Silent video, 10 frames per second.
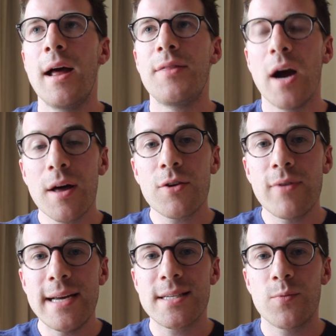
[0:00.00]
The other
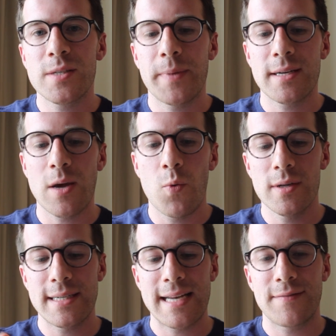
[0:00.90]
reason was because I
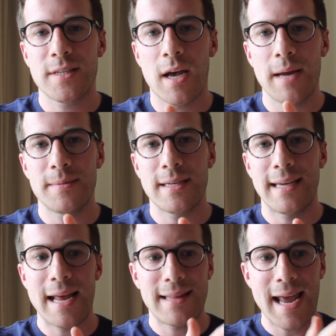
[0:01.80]
wanted to have time to
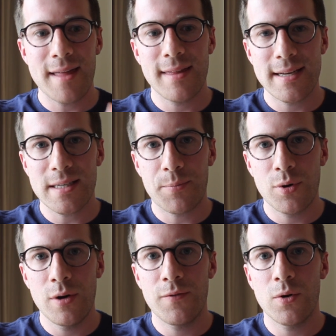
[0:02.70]
get the ethics
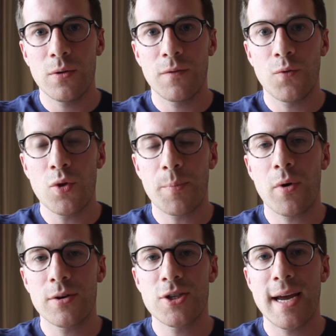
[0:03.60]
approval for the
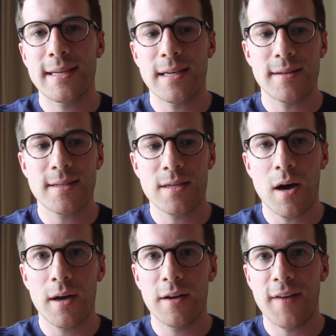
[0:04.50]
project at the
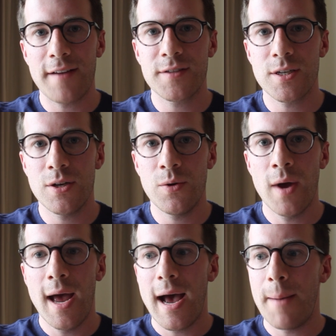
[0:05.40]
start of F2